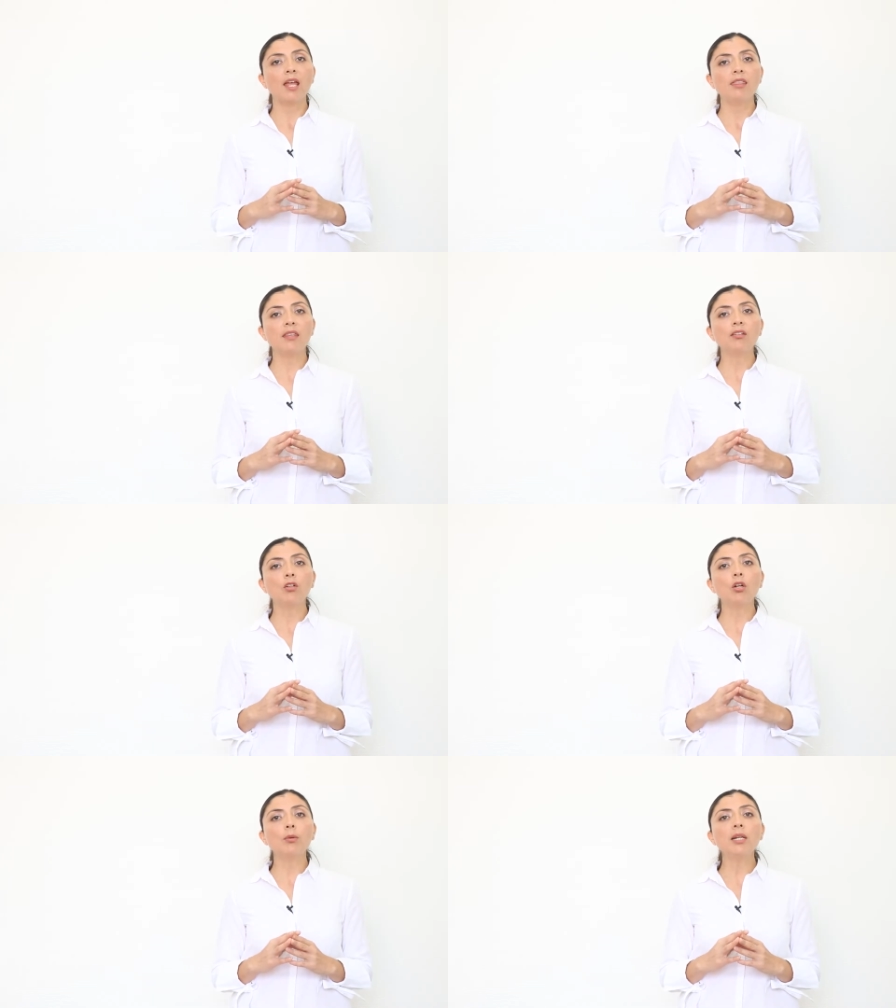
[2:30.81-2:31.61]
The
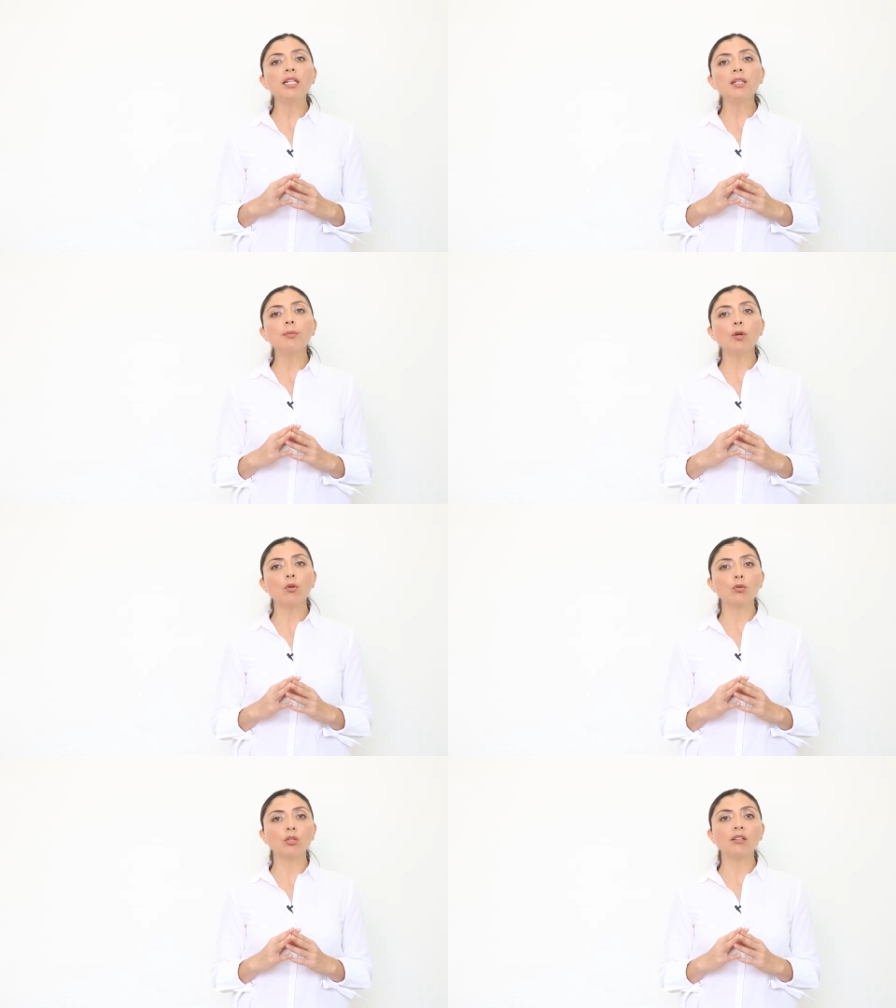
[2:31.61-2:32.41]
solubility
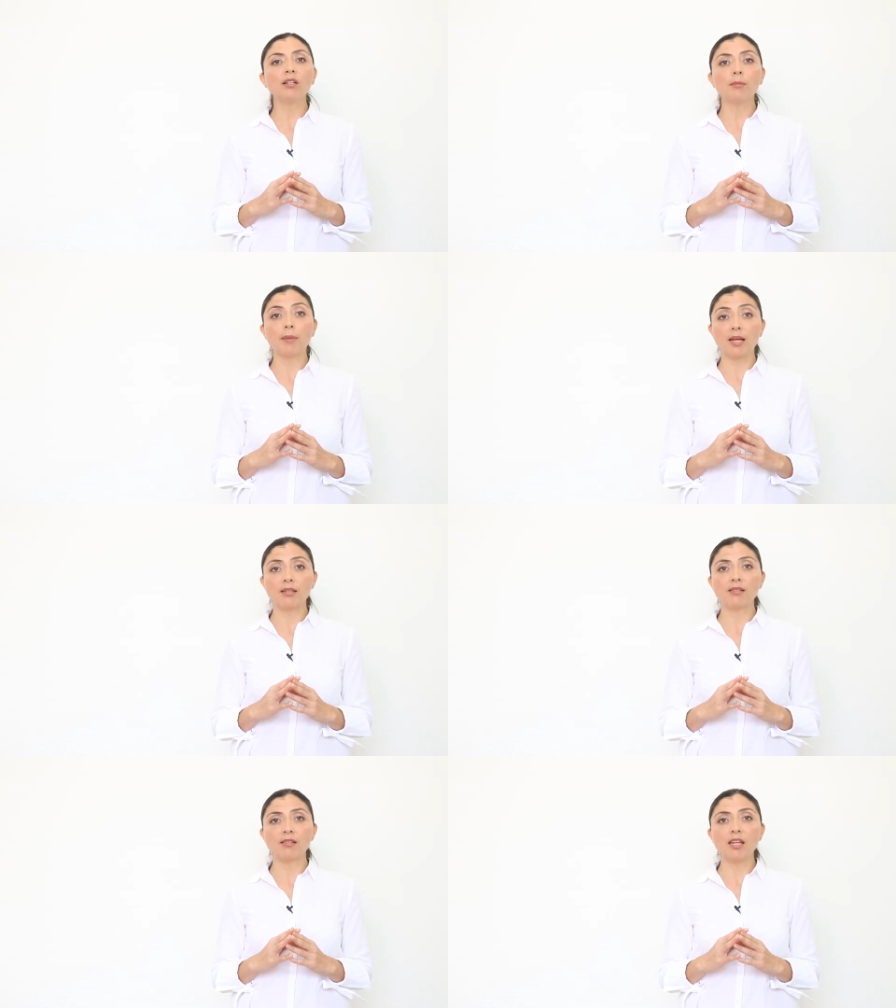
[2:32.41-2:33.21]
product
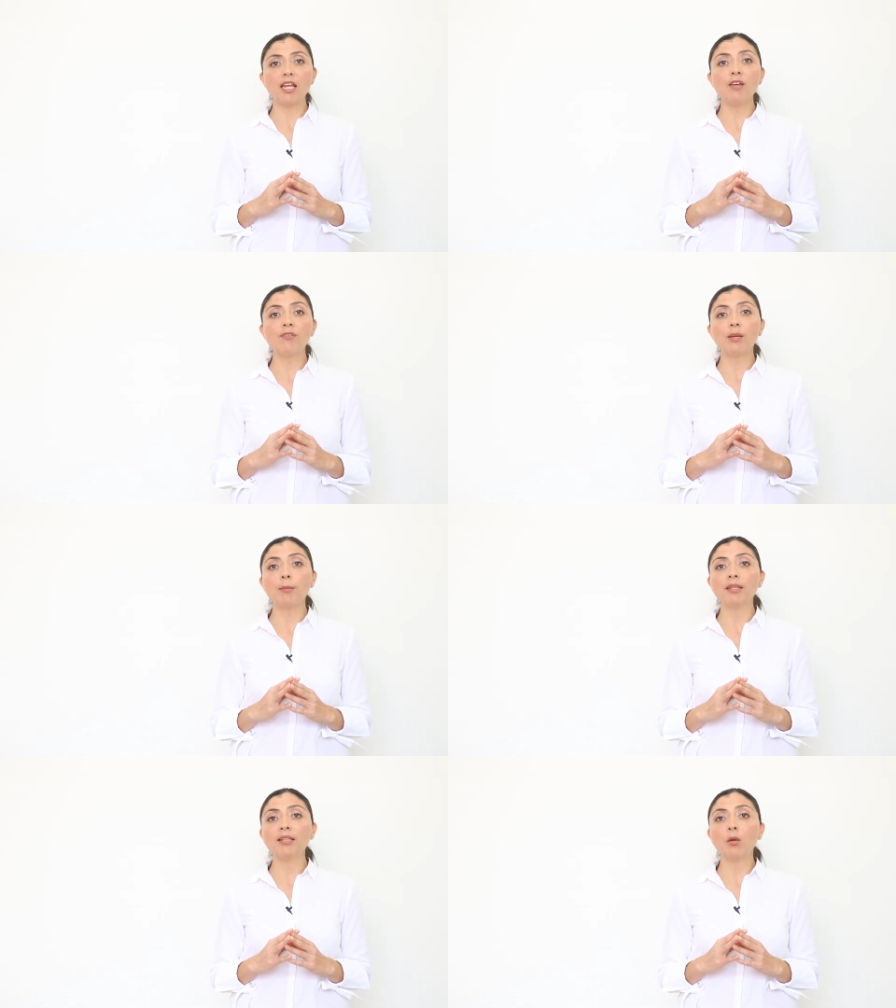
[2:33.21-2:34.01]
determines if the
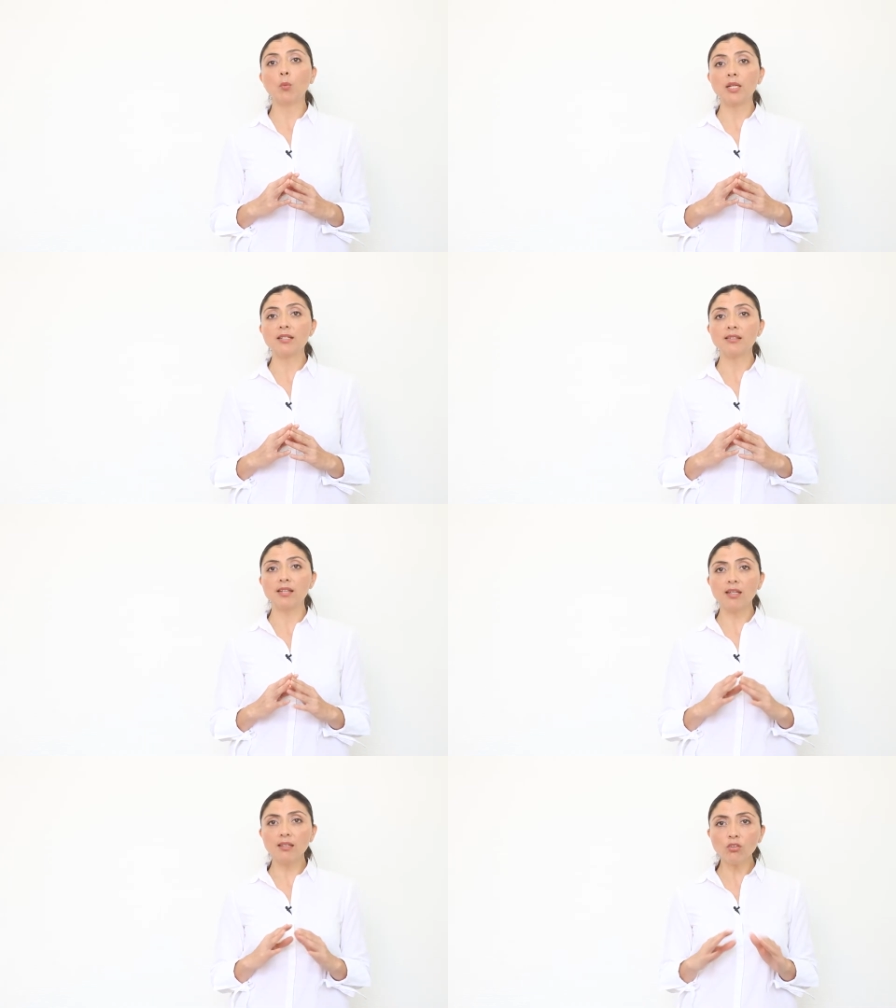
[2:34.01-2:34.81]
metal will
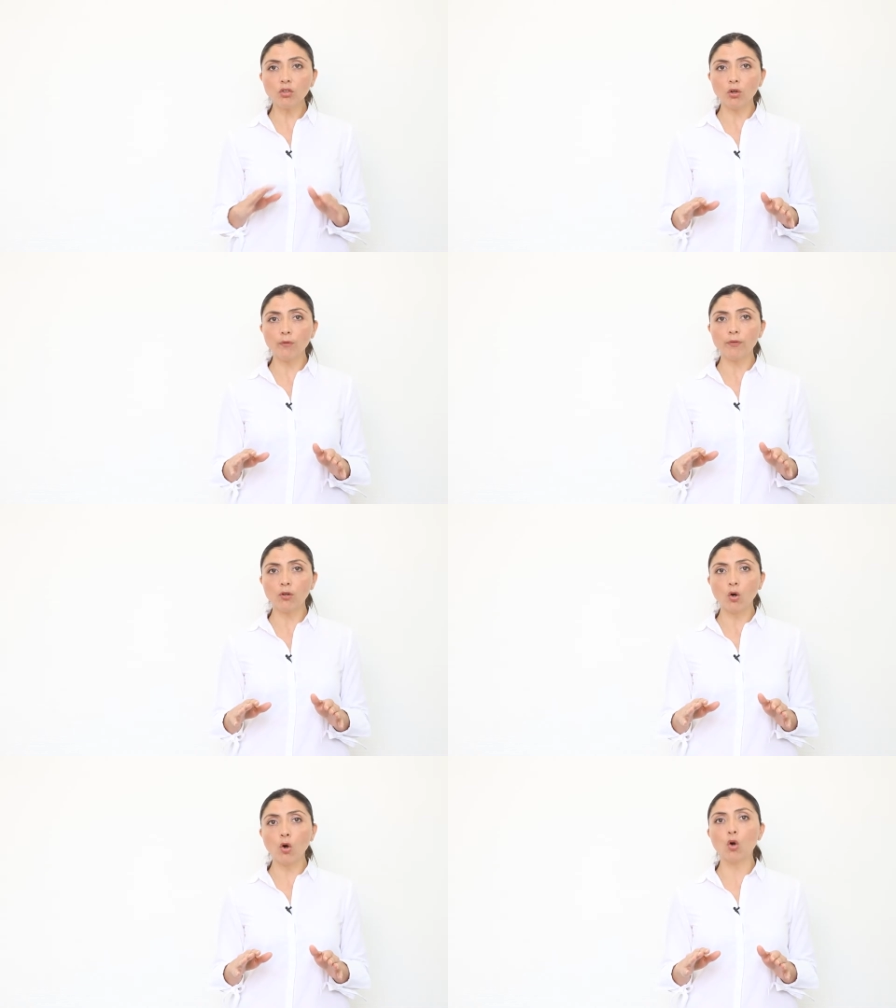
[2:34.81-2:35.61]
stay dissolved
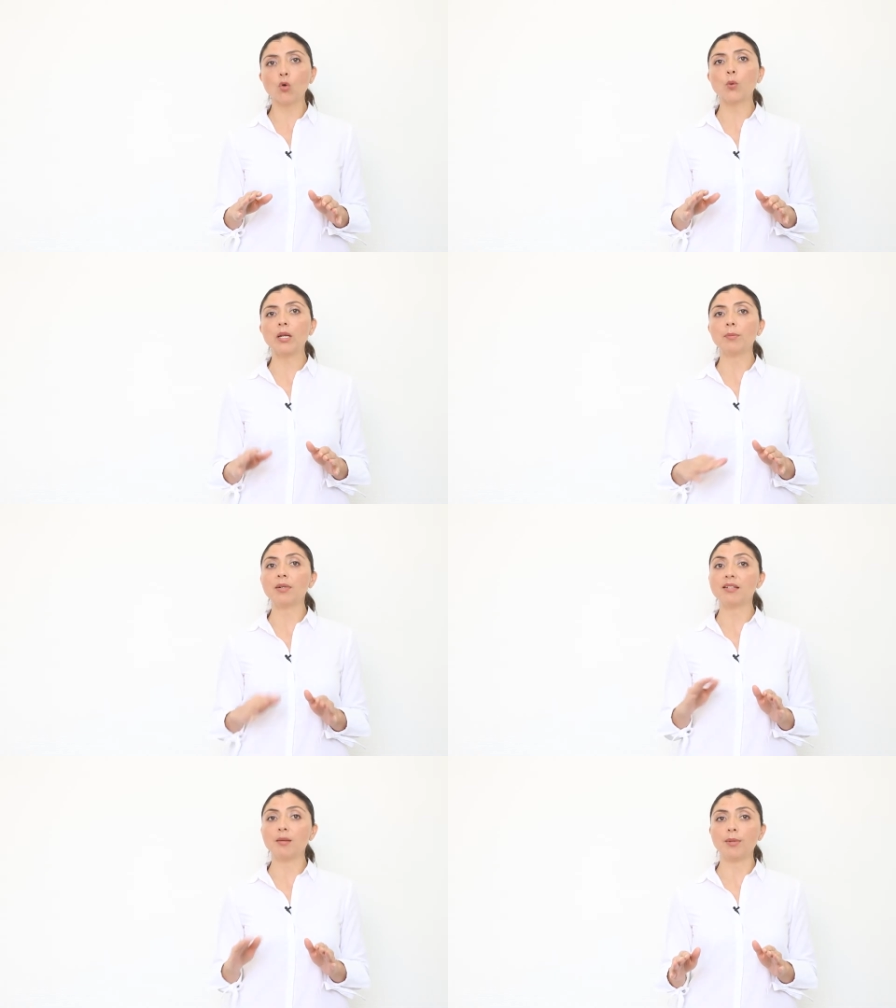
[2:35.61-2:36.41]
or will
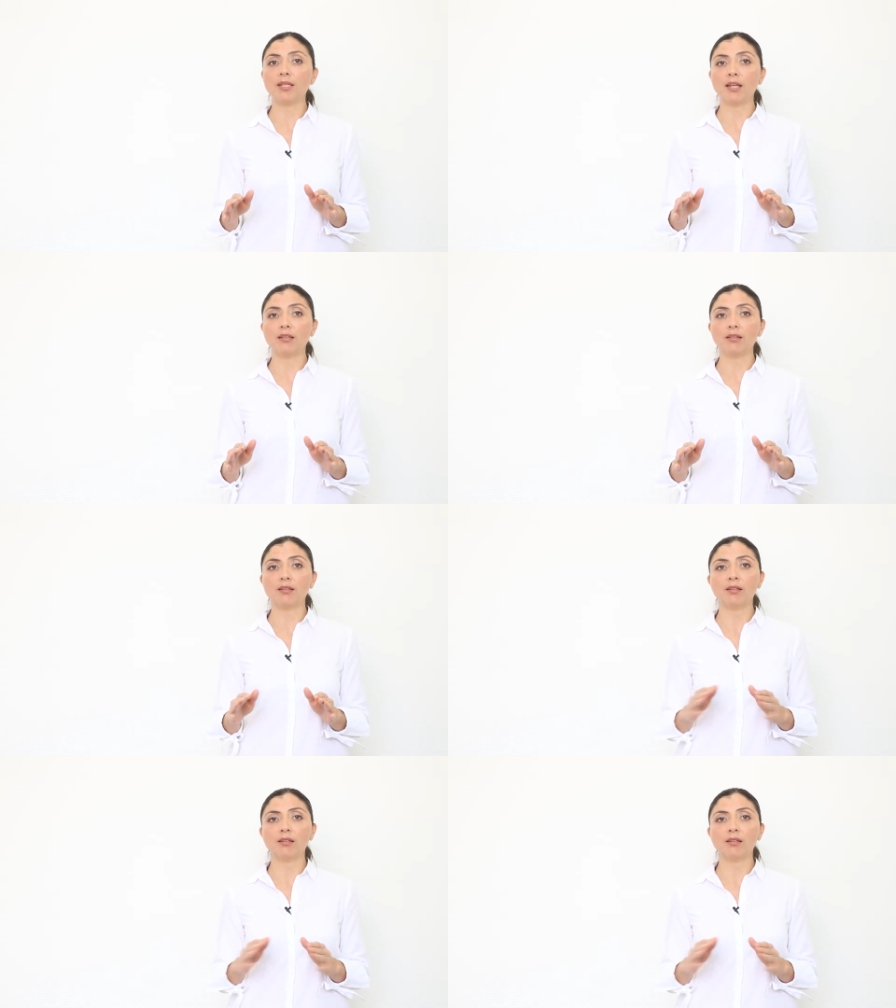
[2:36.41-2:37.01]
precipitate.